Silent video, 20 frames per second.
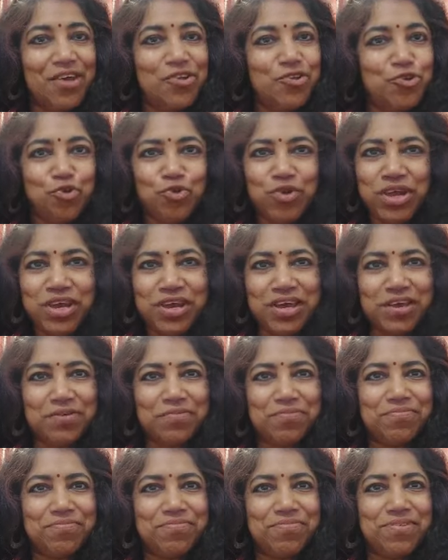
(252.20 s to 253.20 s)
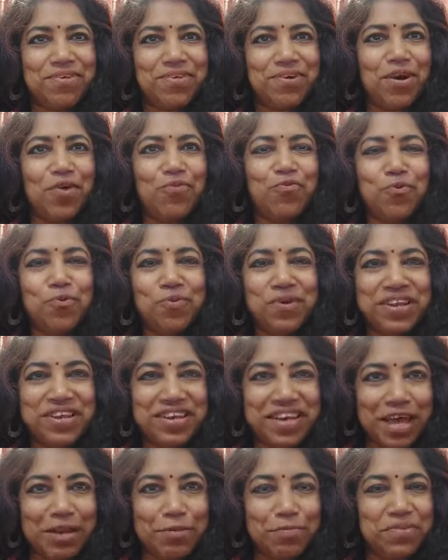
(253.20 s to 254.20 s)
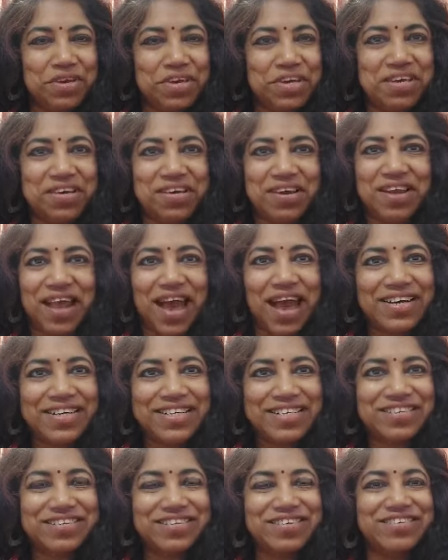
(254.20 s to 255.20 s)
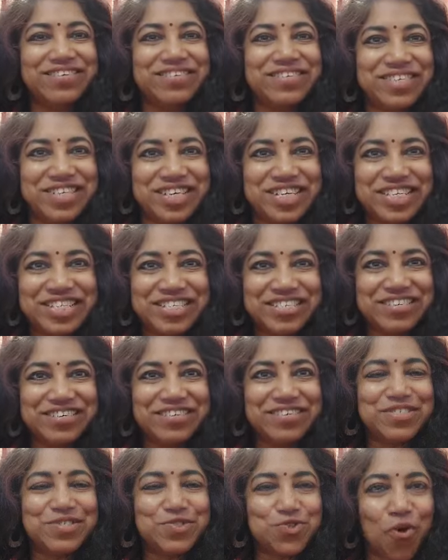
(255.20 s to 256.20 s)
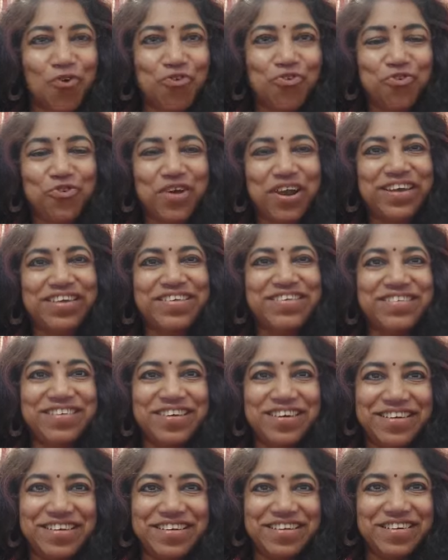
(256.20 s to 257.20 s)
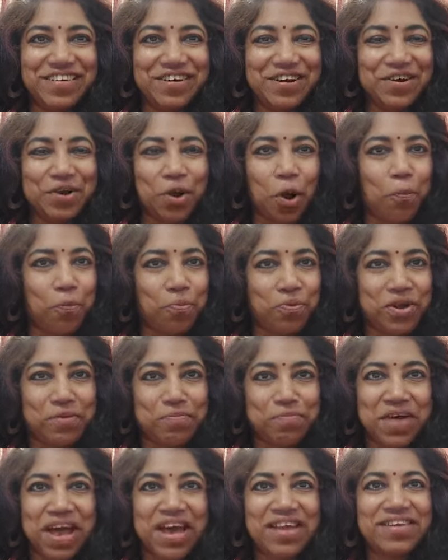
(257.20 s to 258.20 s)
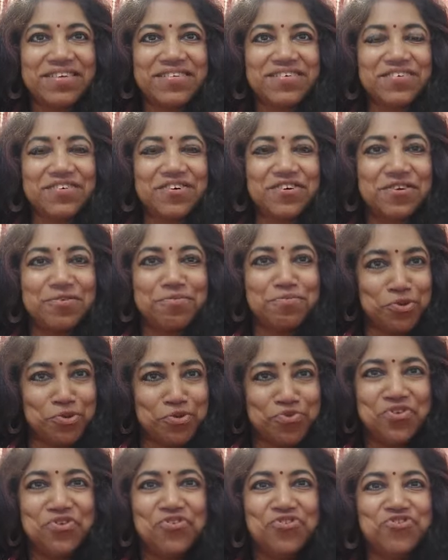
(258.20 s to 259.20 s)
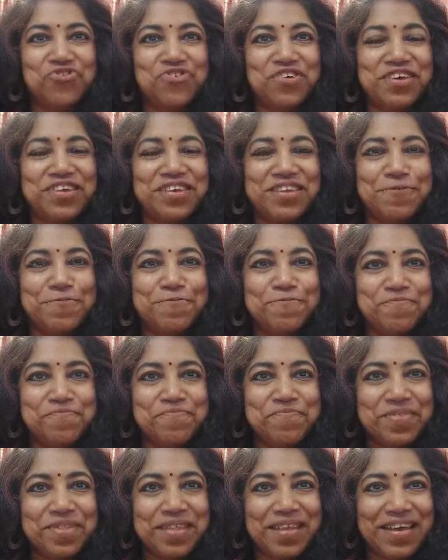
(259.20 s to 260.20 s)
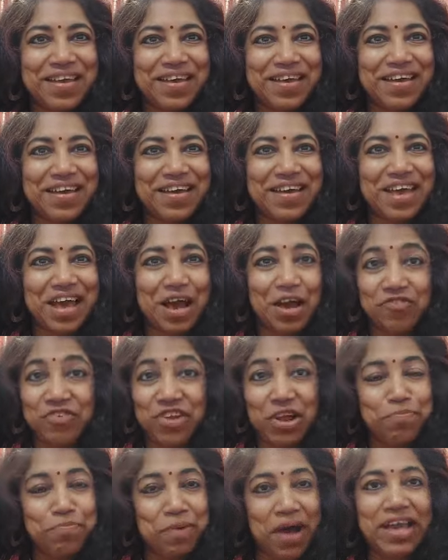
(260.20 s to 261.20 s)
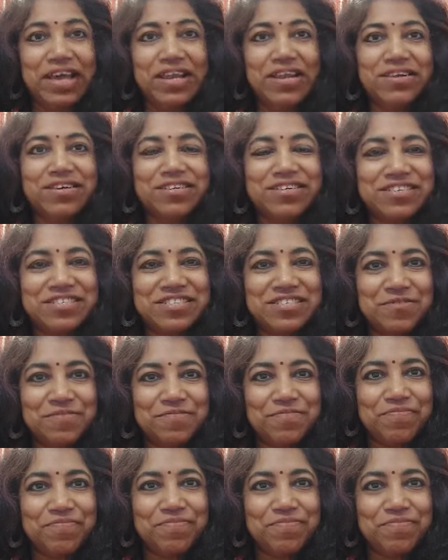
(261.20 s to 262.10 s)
And today, a woman can be an actor, teacher, software engineer, corporate manager, musician, even a pilot.